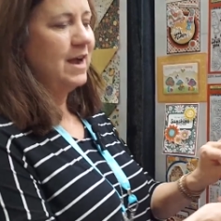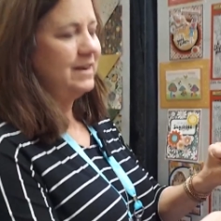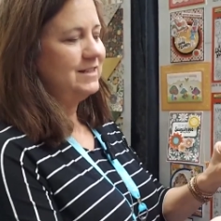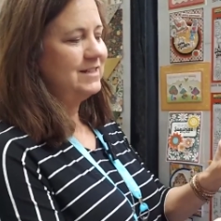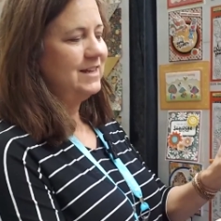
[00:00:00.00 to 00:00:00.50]

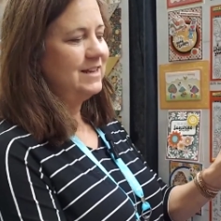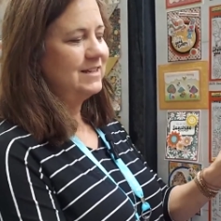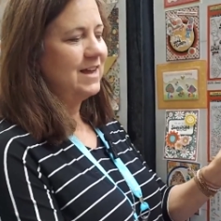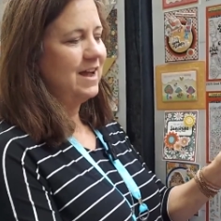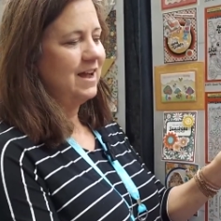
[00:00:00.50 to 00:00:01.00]
hide and
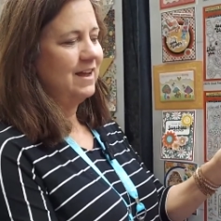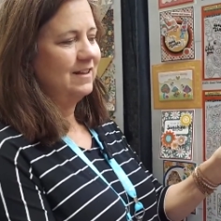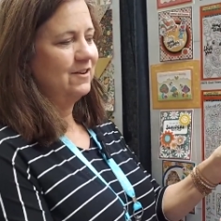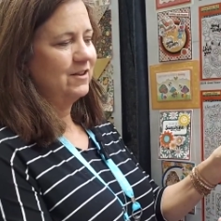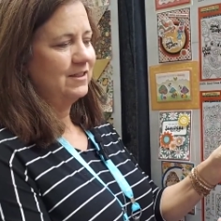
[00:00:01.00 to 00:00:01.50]
seek die.
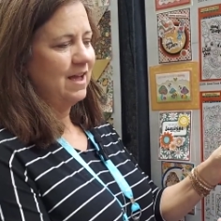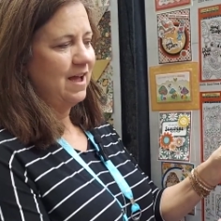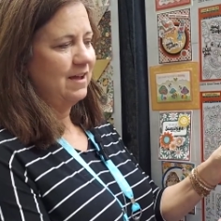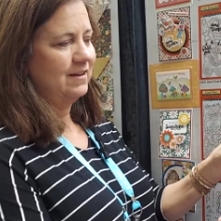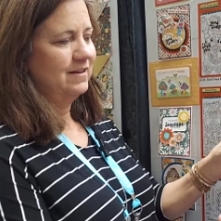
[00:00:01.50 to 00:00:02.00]
Look at
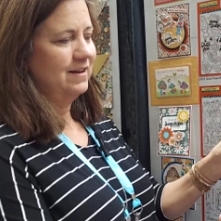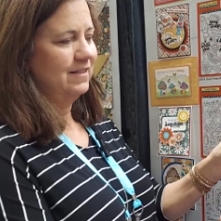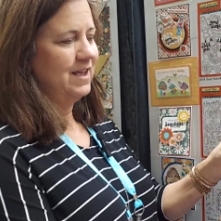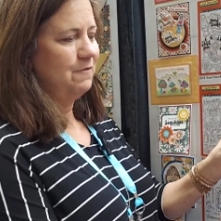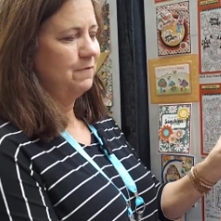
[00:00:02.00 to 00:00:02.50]
that.
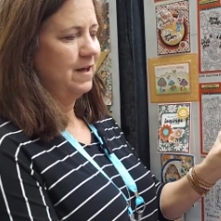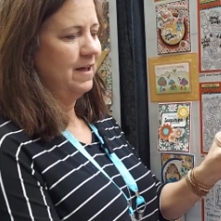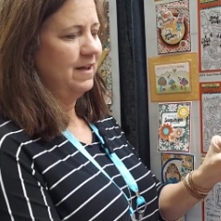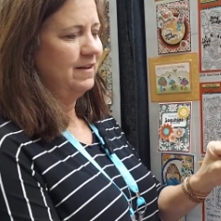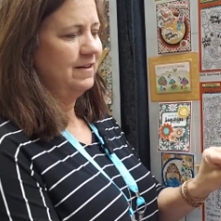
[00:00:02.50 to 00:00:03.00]
Isn't that
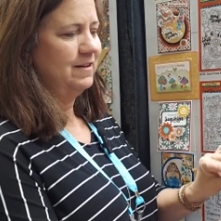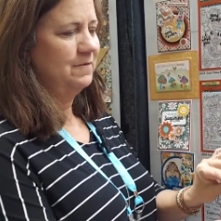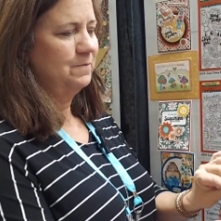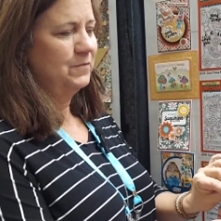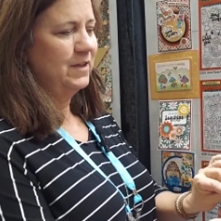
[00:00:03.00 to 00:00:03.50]
fun?
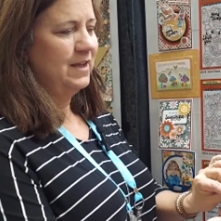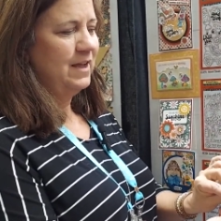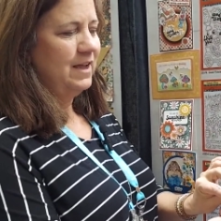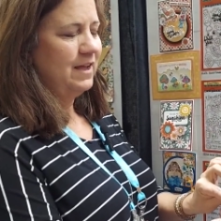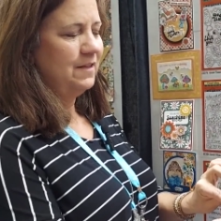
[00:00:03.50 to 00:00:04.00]

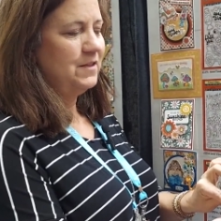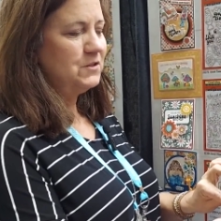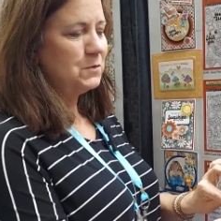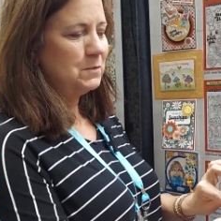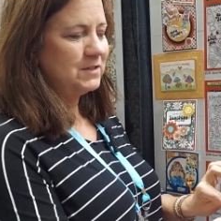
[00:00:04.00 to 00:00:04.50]

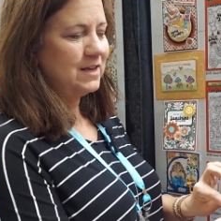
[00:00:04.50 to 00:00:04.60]
This one was